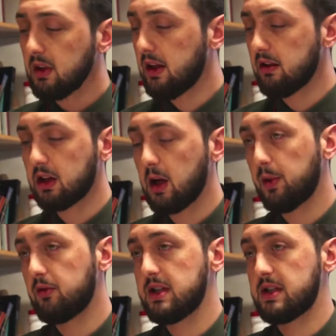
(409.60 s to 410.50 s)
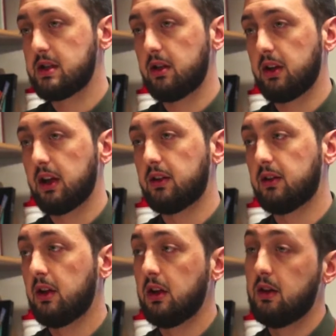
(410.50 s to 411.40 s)
And there are a couple of reasons to do
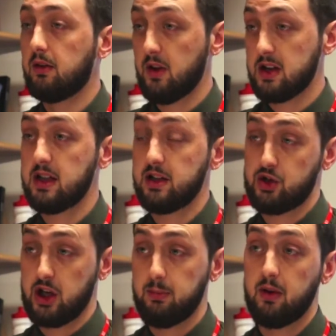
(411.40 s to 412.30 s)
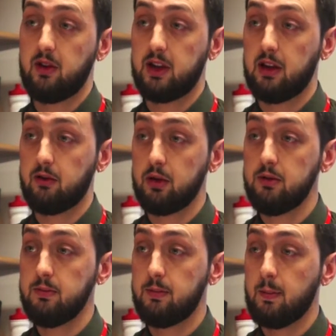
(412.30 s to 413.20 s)
this. Firstly, it's cheaper for Deliveroo.
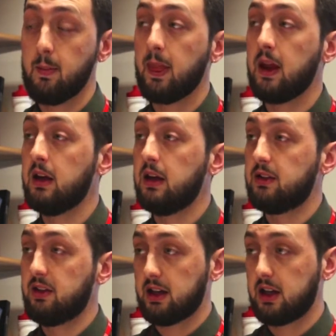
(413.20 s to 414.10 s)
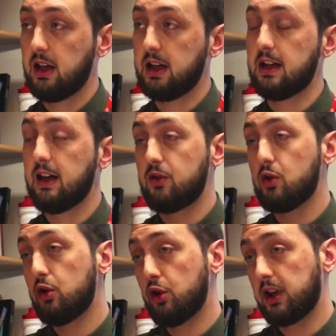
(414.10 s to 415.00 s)
Secondly, if
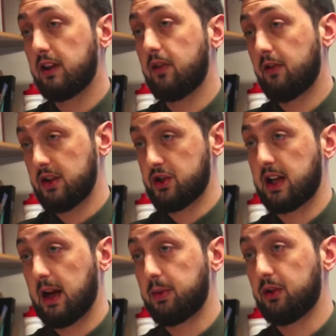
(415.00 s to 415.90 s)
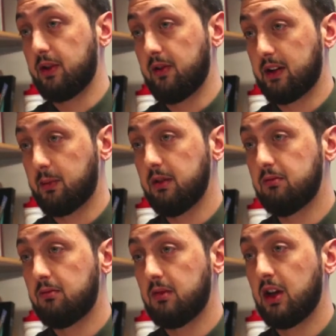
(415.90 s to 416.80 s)
you're looking for venture capital investment,
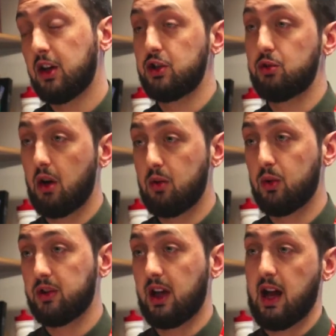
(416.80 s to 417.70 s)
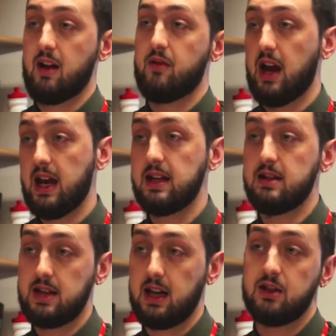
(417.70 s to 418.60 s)
you don't want to have
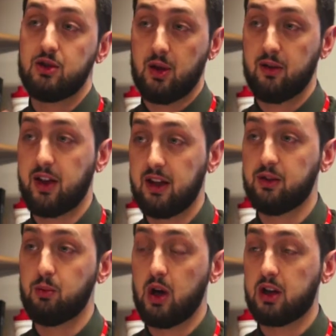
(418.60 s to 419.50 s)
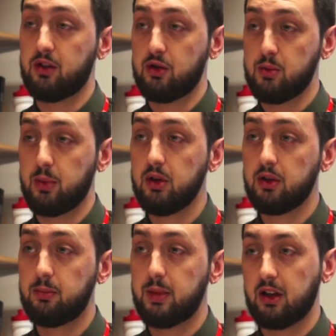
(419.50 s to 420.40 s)
8, 10, 12,000 workers on your
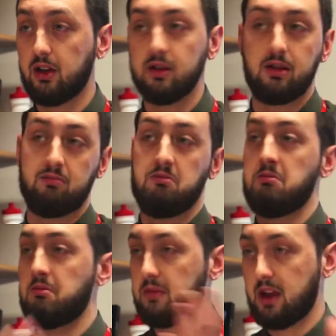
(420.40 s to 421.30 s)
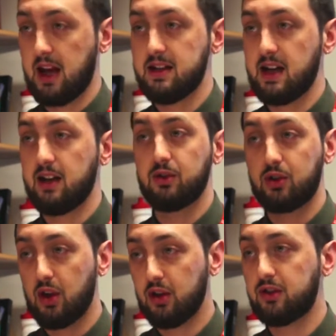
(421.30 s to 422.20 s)
books because that entails
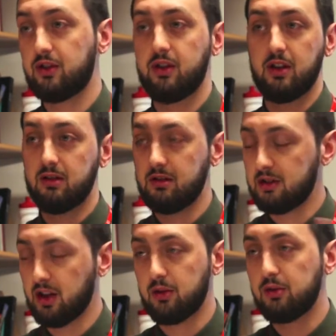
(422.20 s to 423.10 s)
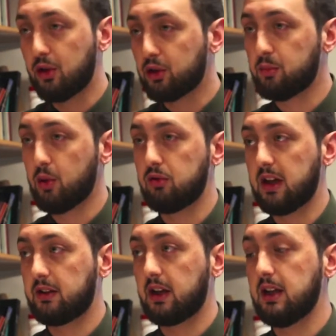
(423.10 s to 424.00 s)
costs and looks more
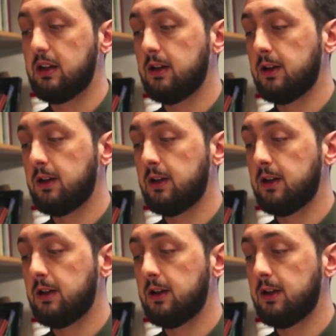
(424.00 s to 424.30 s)
risky.